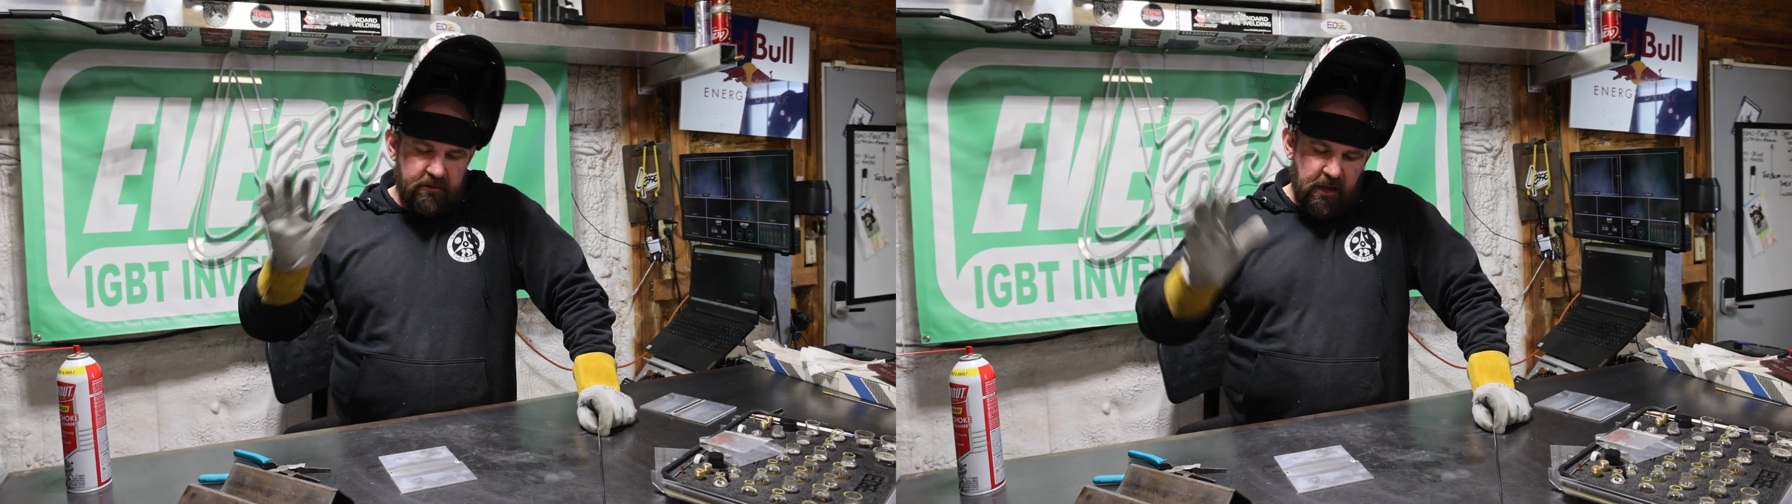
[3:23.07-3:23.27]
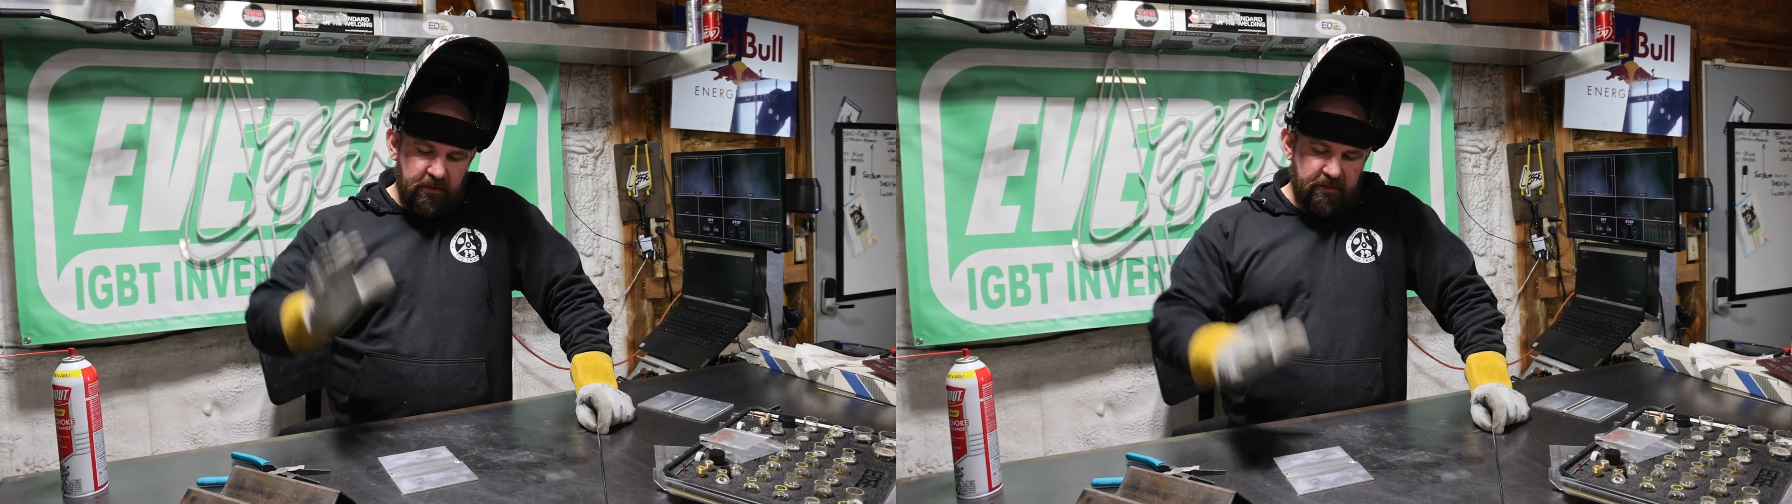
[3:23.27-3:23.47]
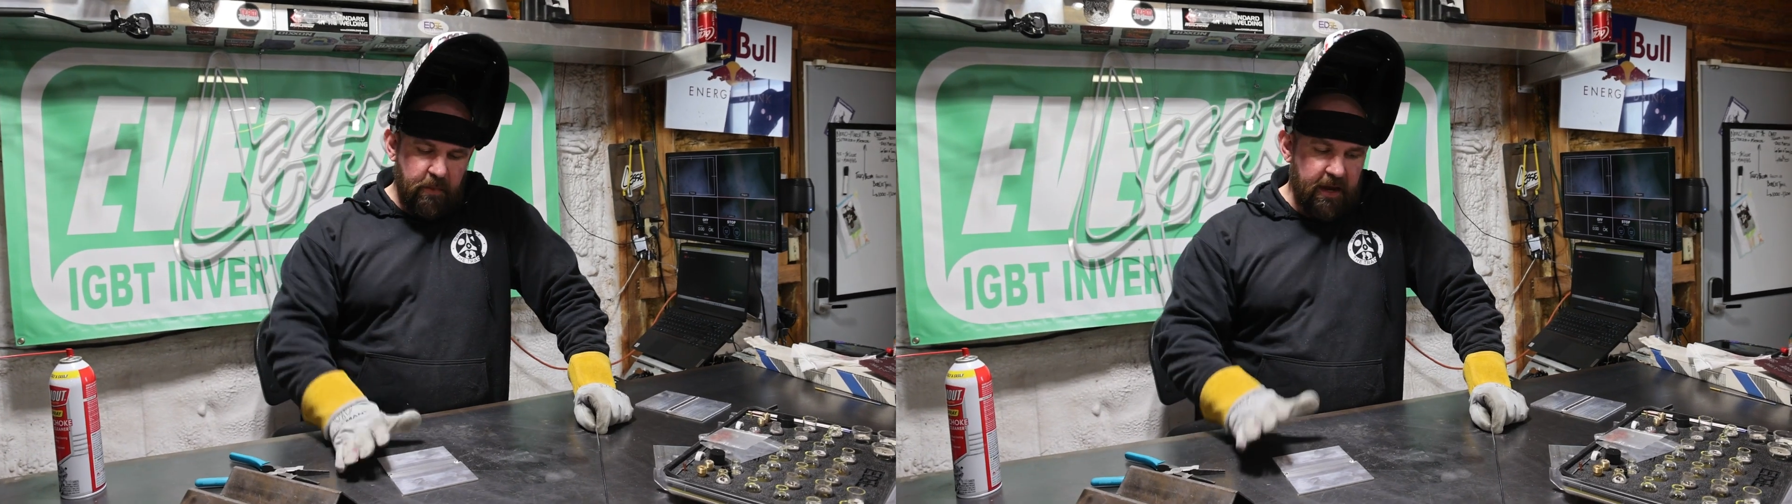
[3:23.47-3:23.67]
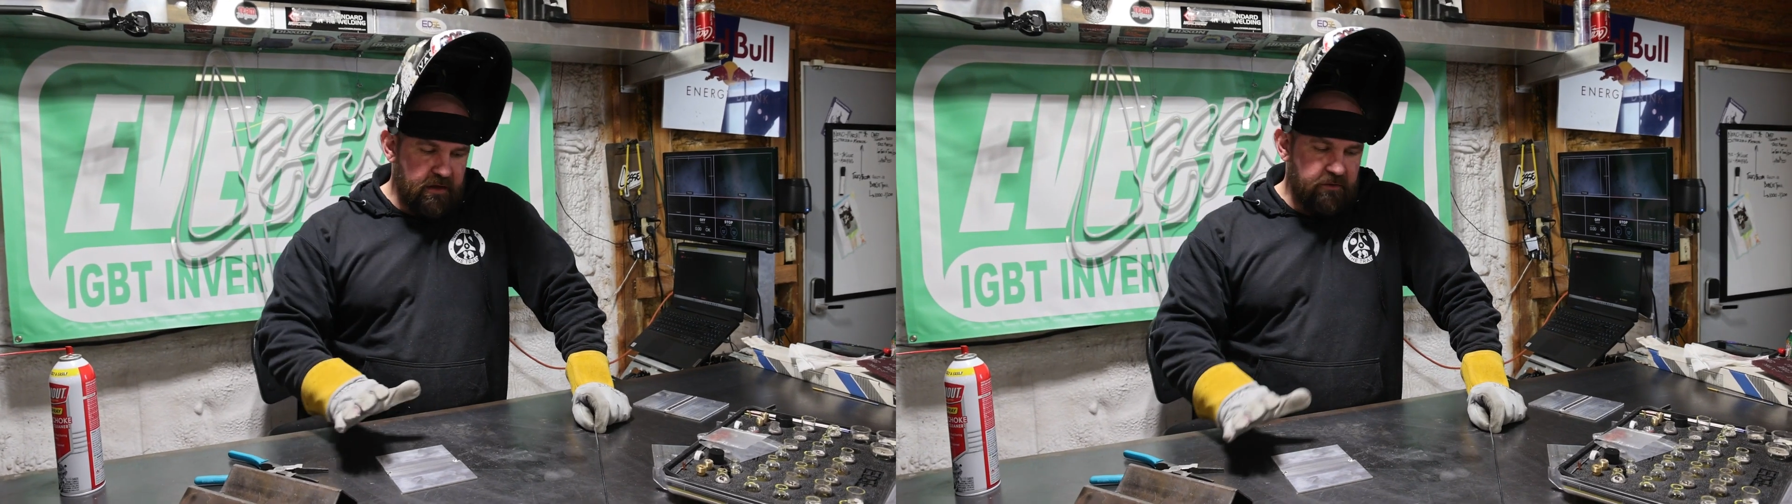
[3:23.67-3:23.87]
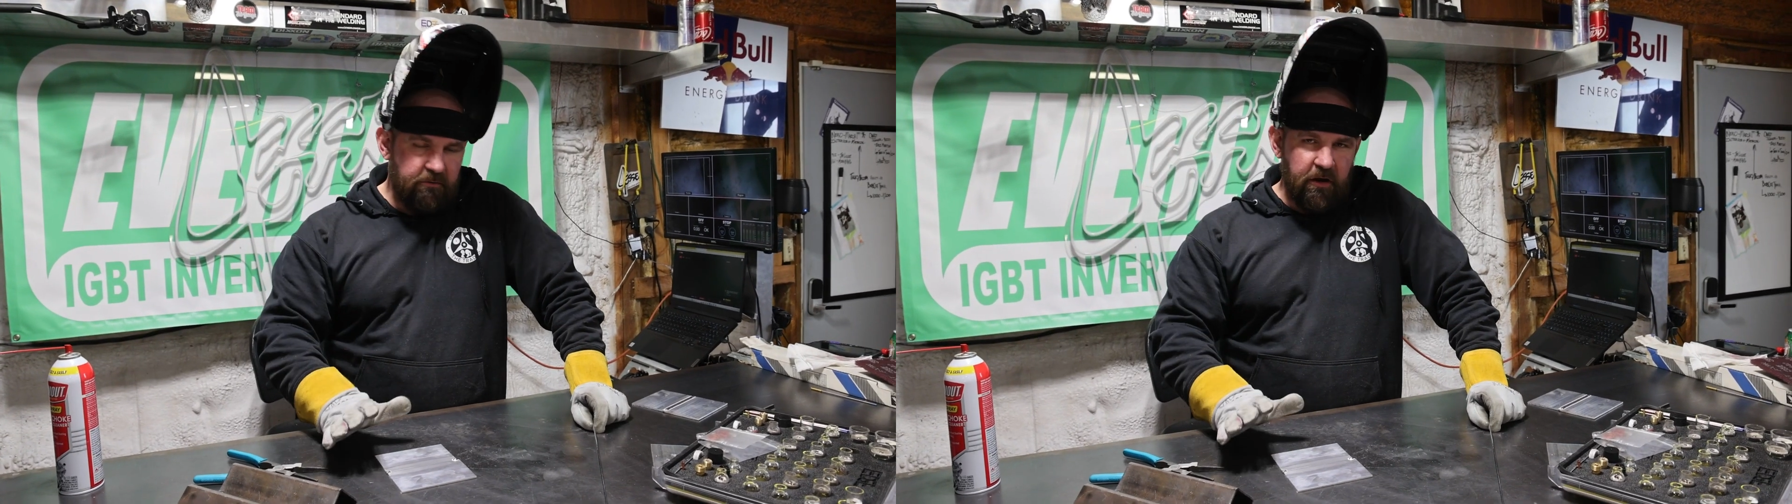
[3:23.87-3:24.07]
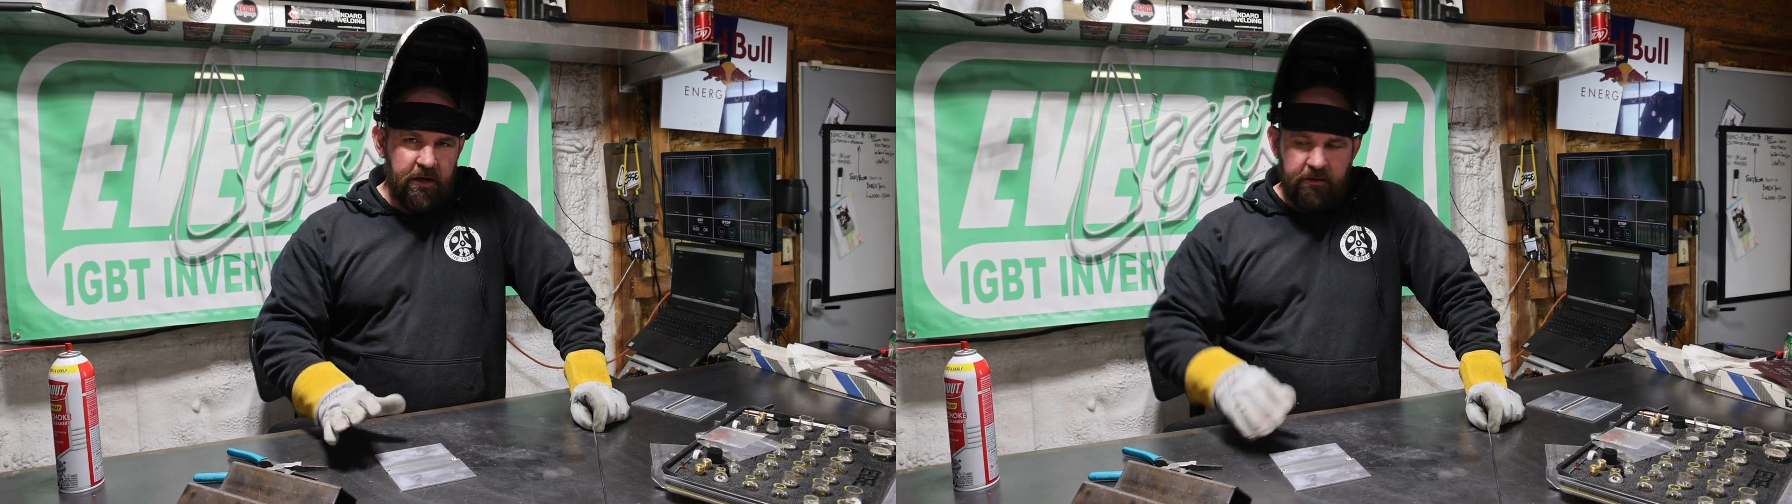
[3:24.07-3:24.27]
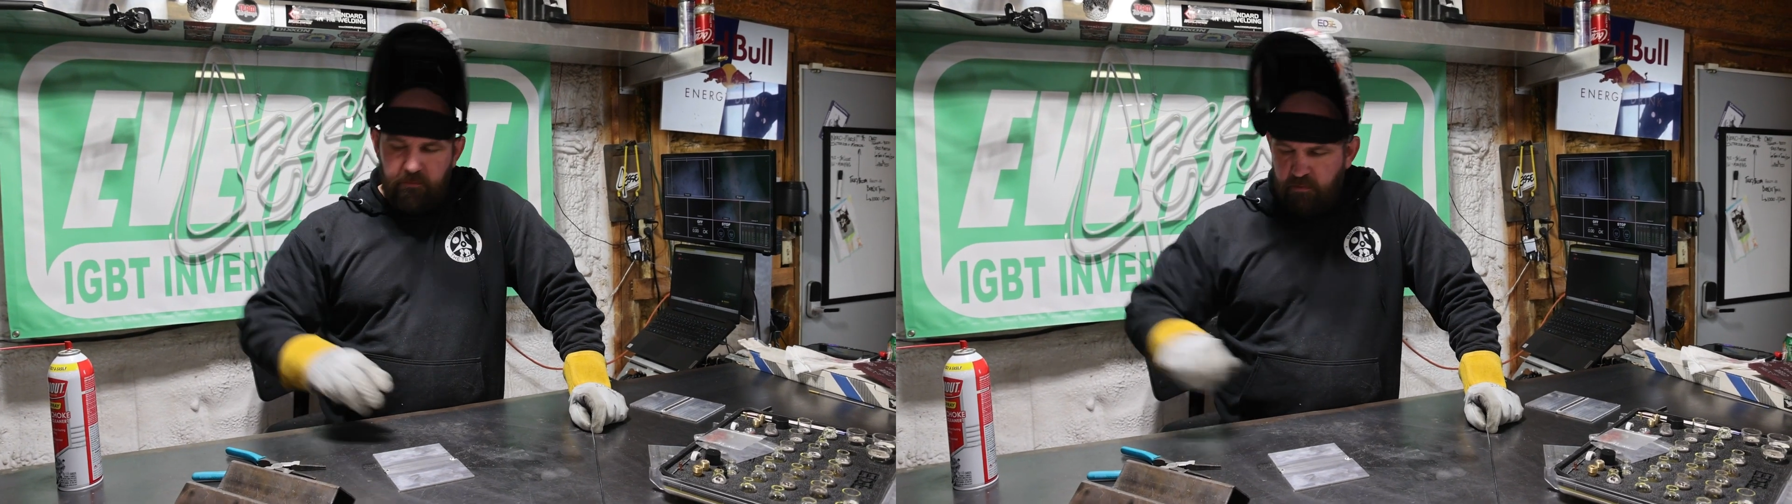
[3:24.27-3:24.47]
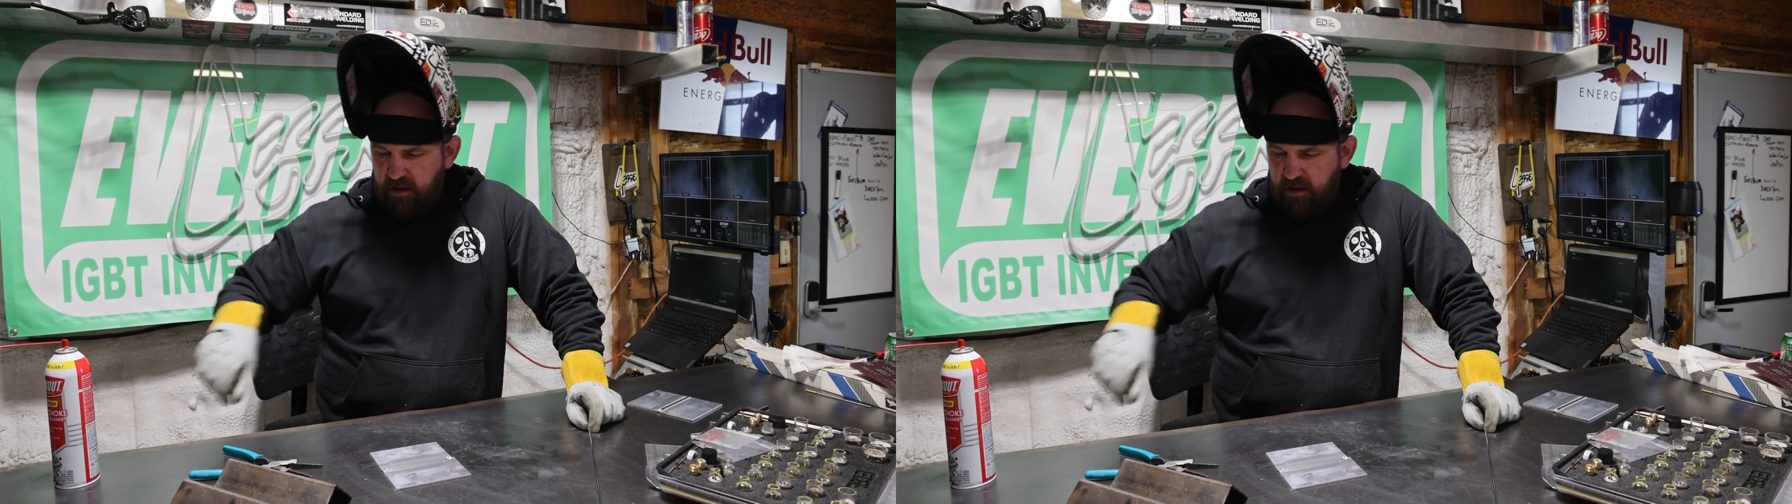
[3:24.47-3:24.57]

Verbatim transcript: Now let's make another run,